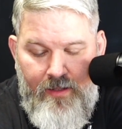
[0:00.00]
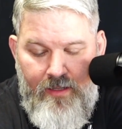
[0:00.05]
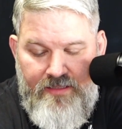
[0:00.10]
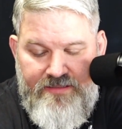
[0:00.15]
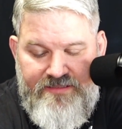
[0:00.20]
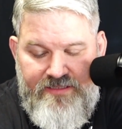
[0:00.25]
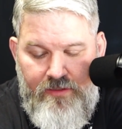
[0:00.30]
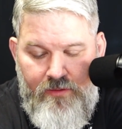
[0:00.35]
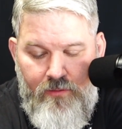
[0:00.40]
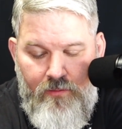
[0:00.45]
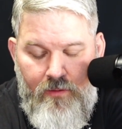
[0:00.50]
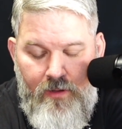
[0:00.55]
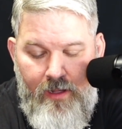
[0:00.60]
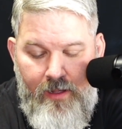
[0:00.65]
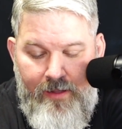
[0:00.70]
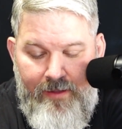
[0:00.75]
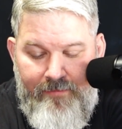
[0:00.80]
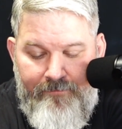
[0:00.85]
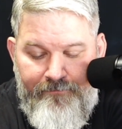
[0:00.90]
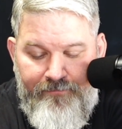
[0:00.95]
So
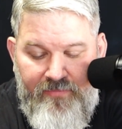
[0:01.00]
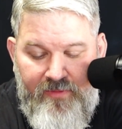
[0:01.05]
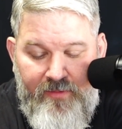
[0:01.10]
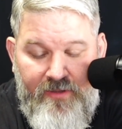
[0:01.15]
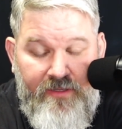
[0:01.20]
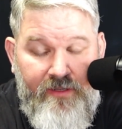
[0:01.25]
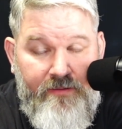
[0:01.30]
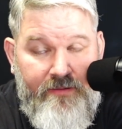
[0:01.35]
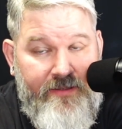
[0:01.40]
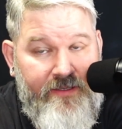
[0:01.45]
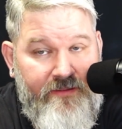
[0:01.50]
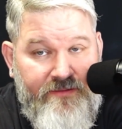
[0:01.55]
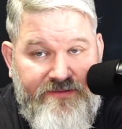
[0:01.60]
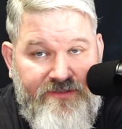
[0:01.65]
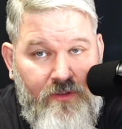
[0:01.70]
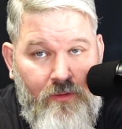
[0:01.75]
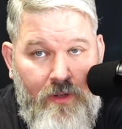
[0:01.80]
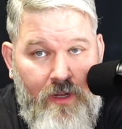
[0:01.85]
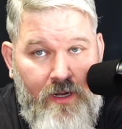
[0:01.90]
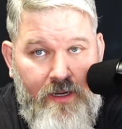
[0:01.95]
clearly there was
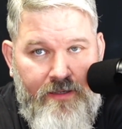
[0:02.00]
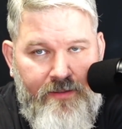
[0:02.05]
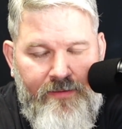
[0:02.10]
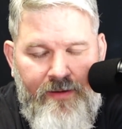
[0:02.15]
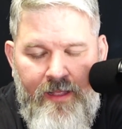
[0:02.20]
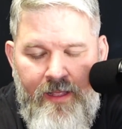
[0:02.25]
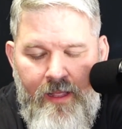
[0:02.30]
no heart.